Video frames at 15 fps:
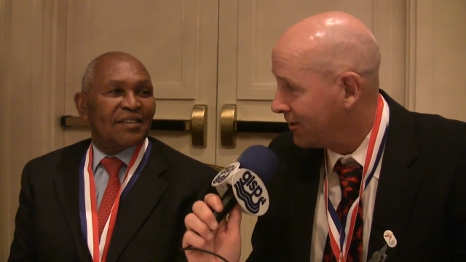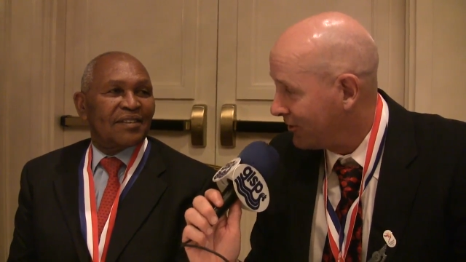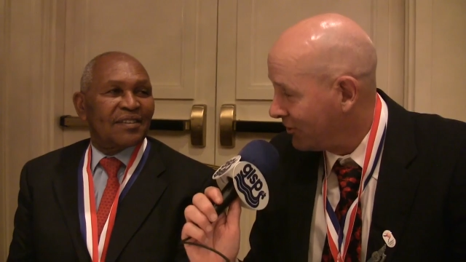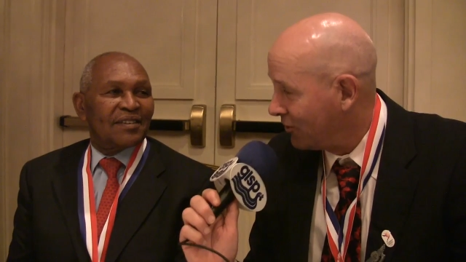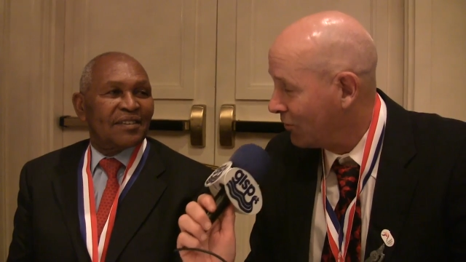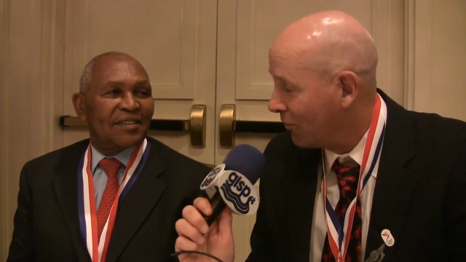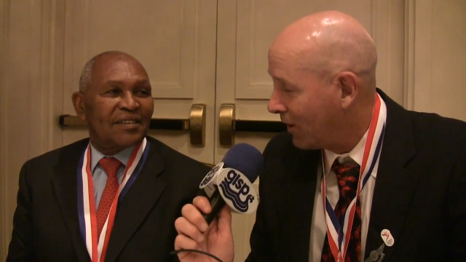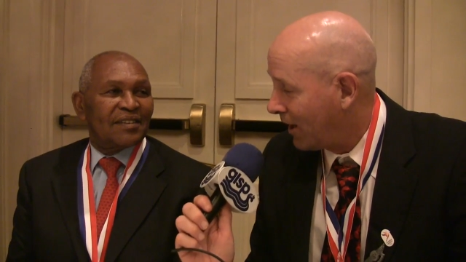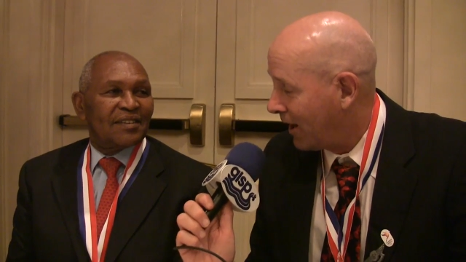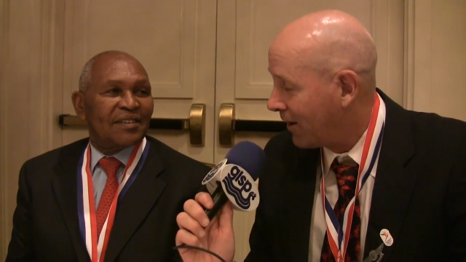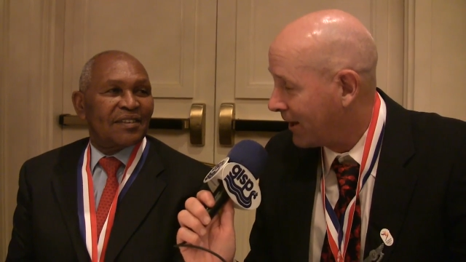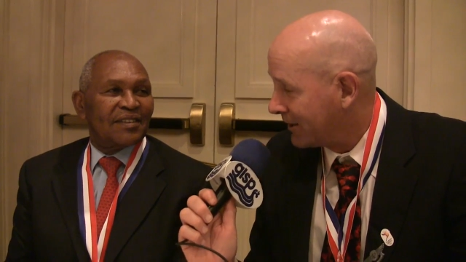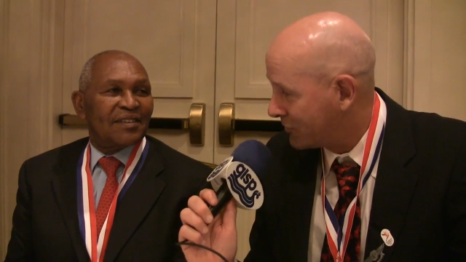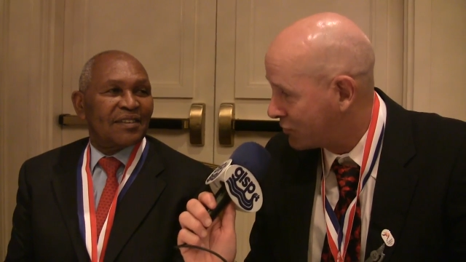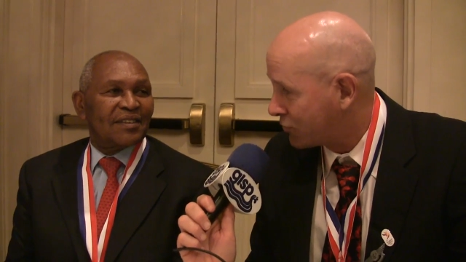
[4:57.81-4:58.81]
Speaker 1: You
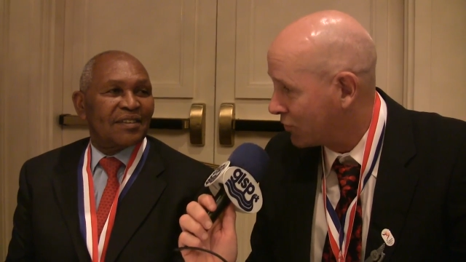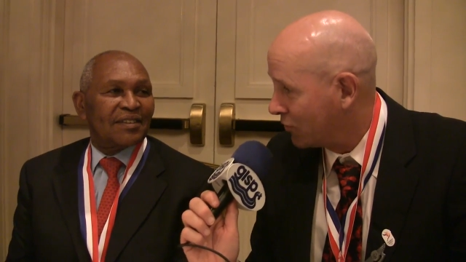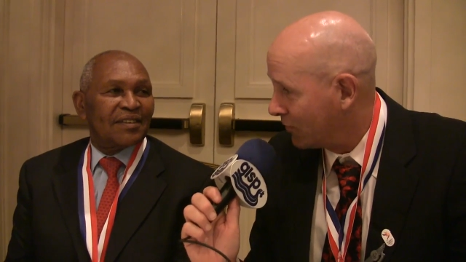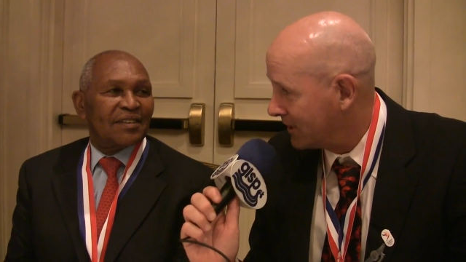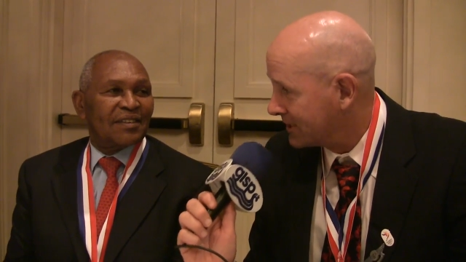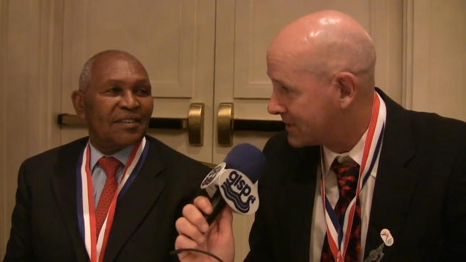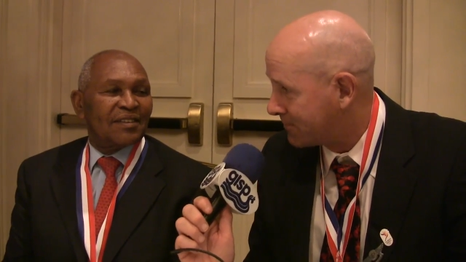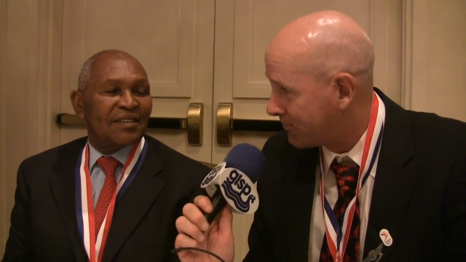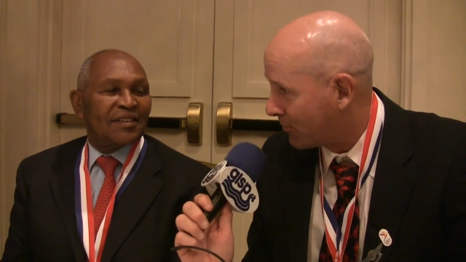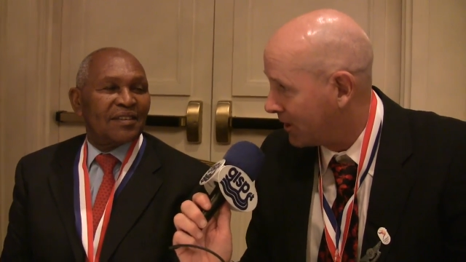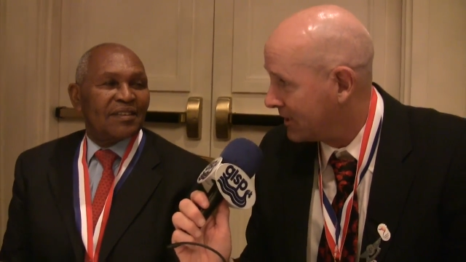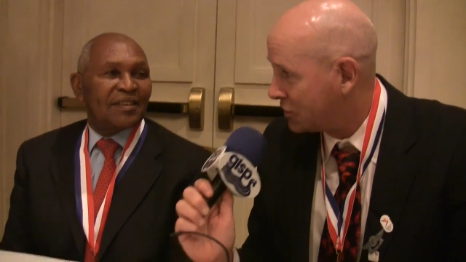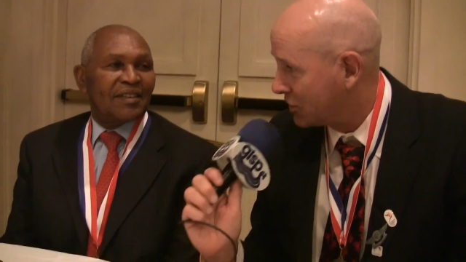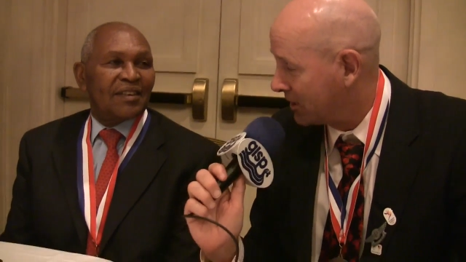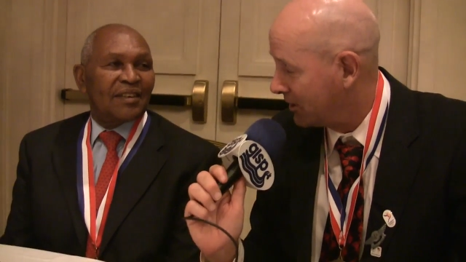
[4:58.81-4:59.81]
are a true
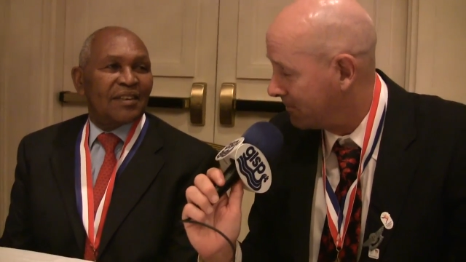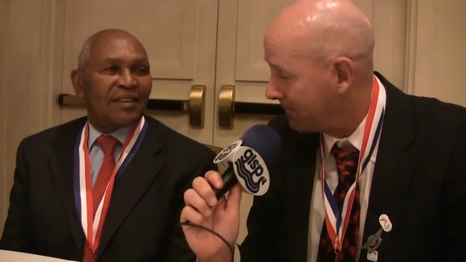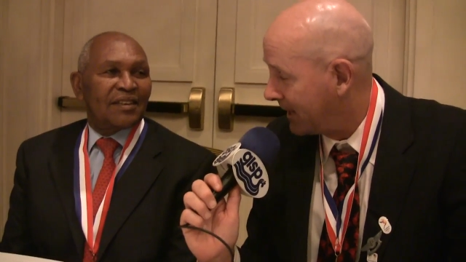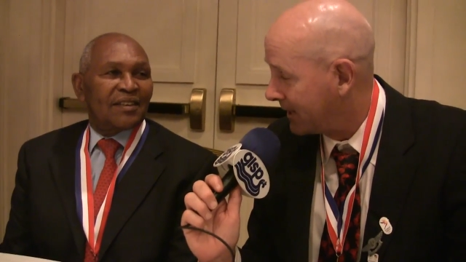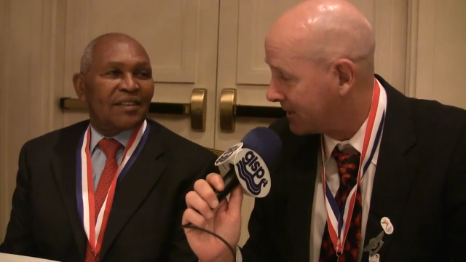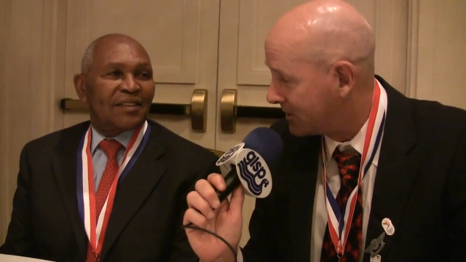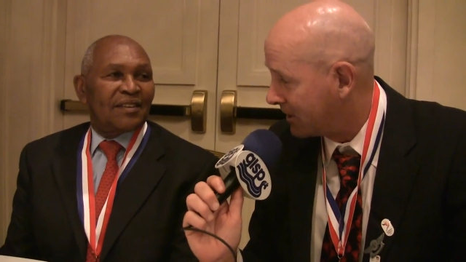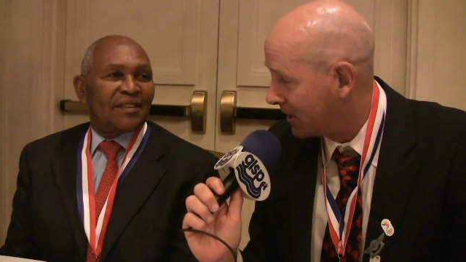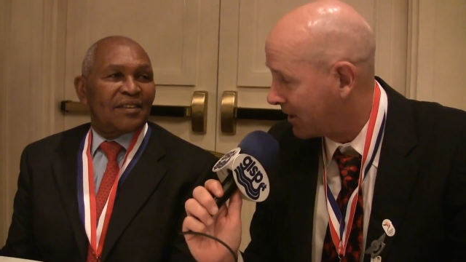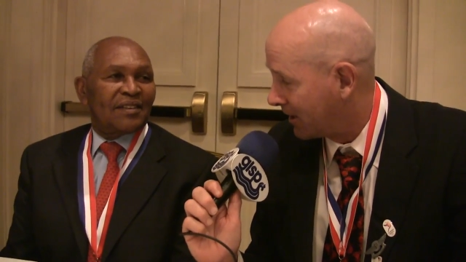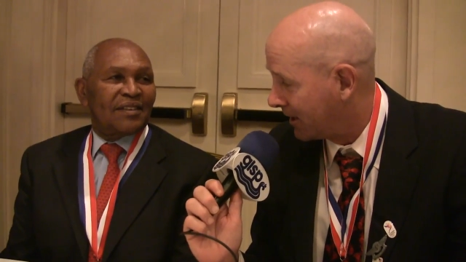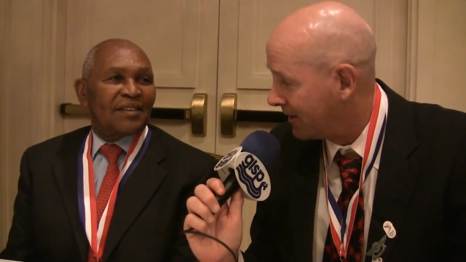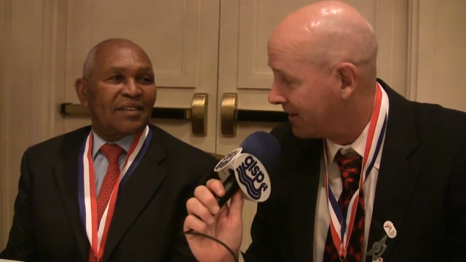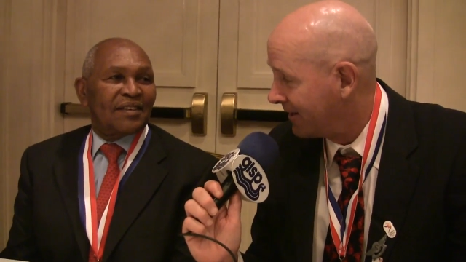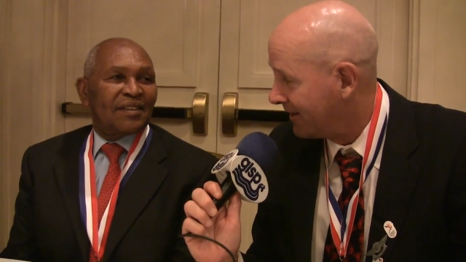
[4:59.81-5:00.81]
inspiration
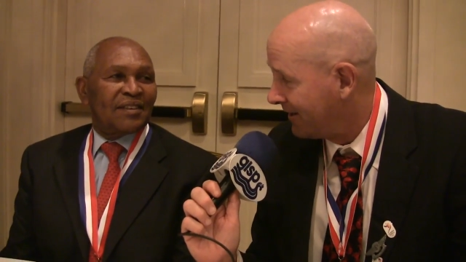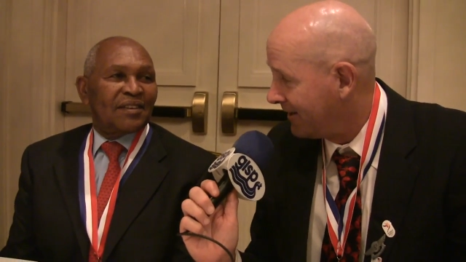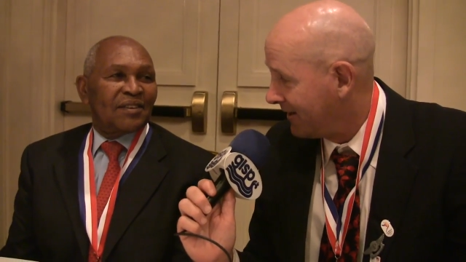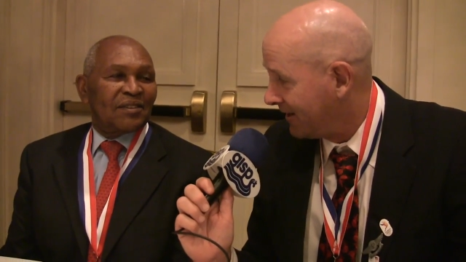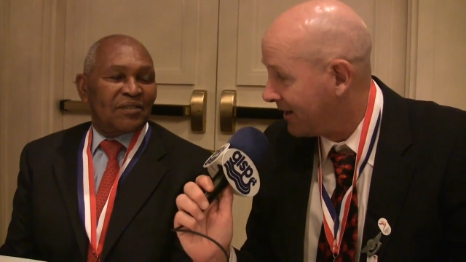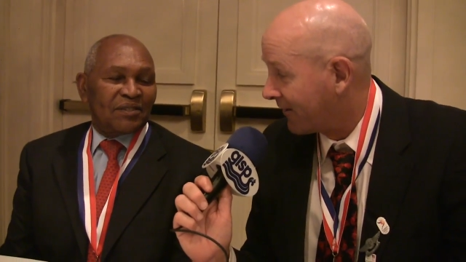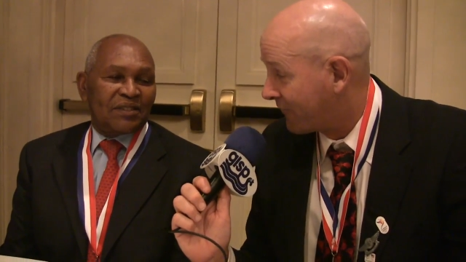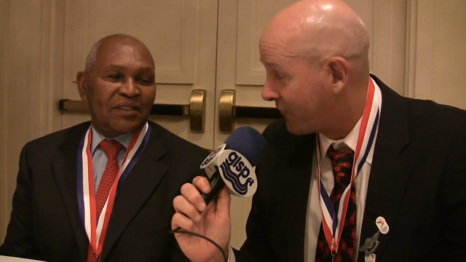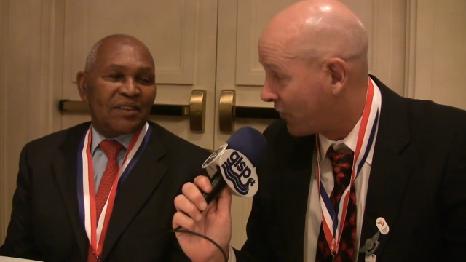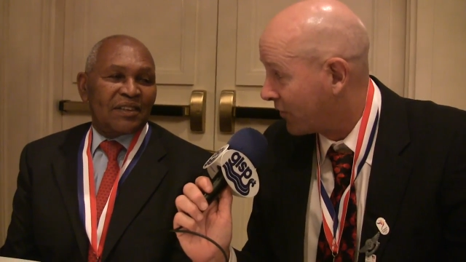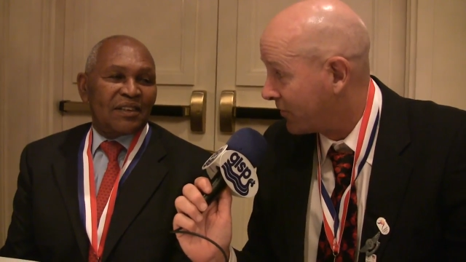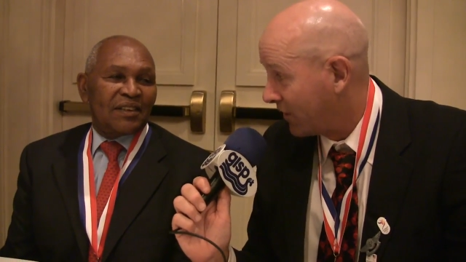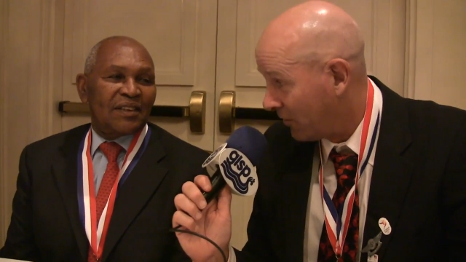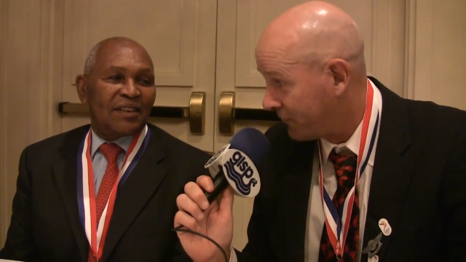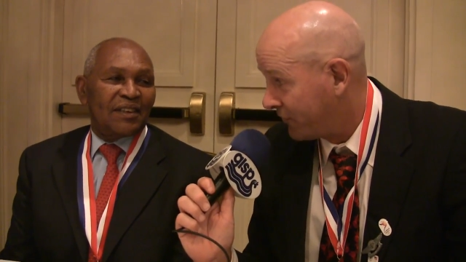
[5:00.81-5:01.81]
humanitarian here for
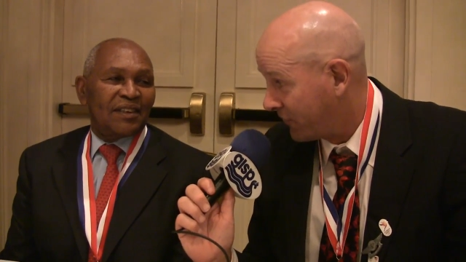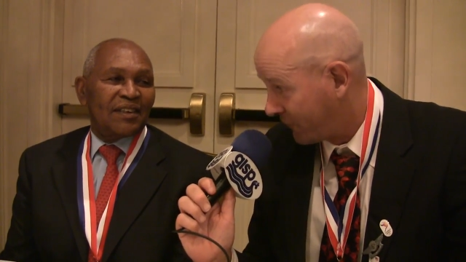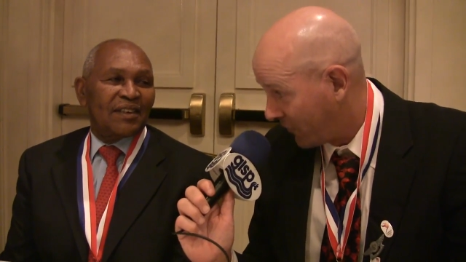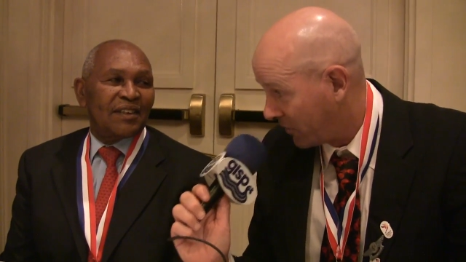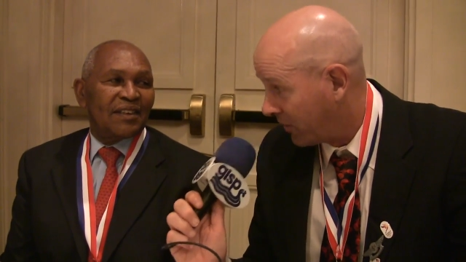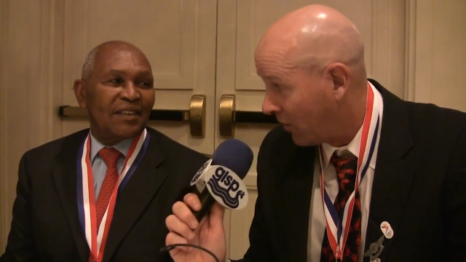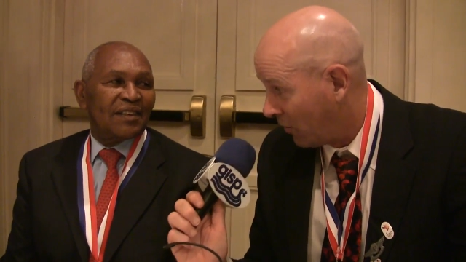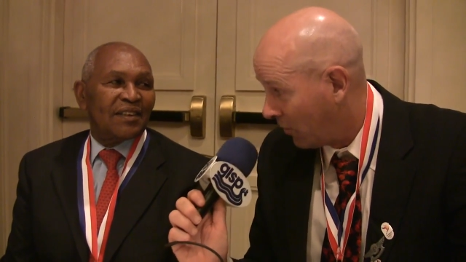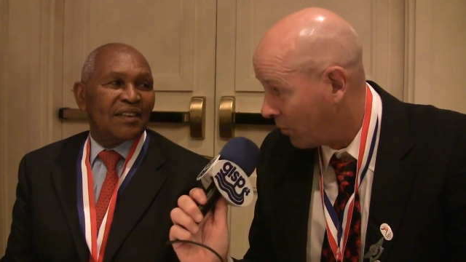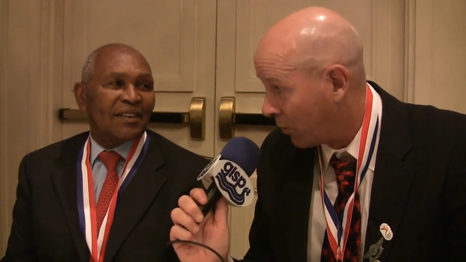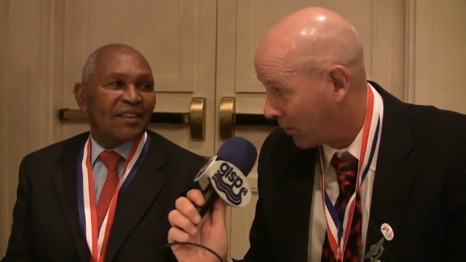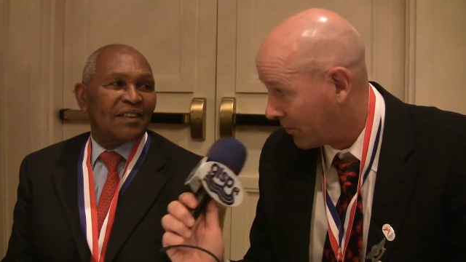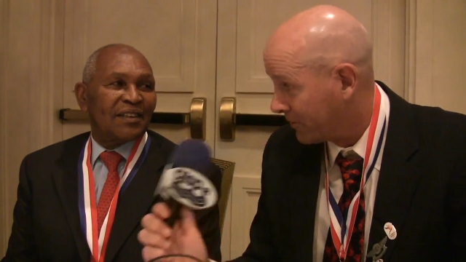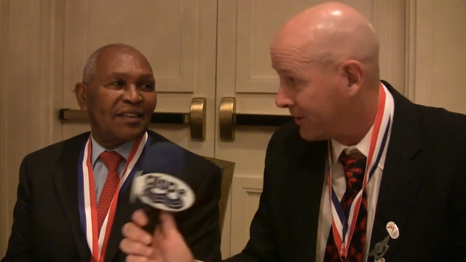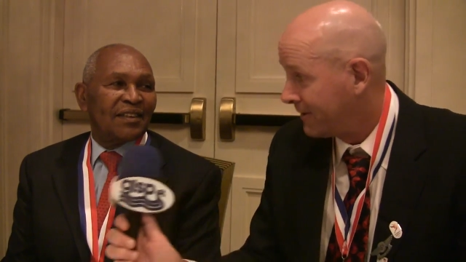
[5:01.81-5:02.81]
the, for the whole
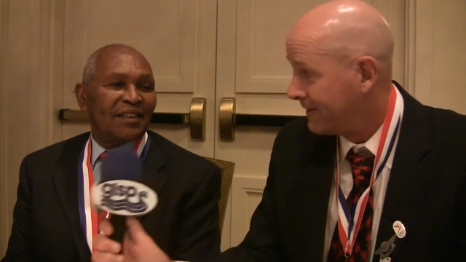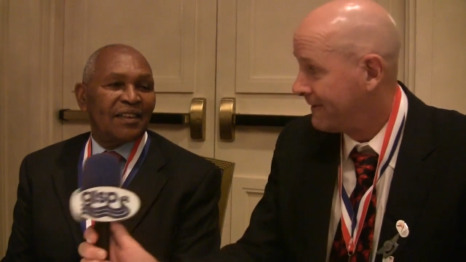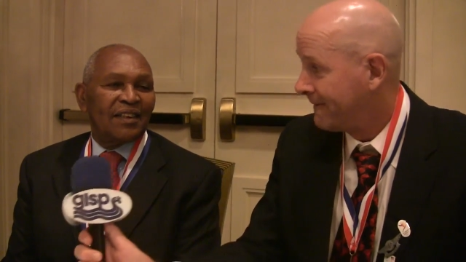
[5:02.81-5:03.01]
world.